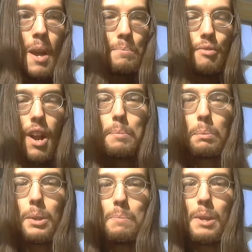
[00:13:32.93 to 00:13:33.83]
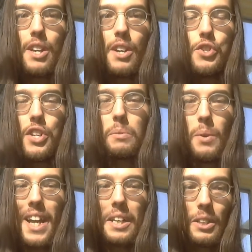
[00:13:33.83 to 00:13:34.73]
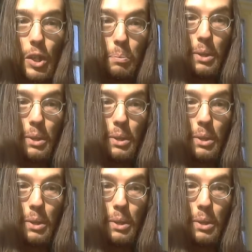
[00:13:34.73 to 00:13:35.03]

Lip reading: probably because she read a little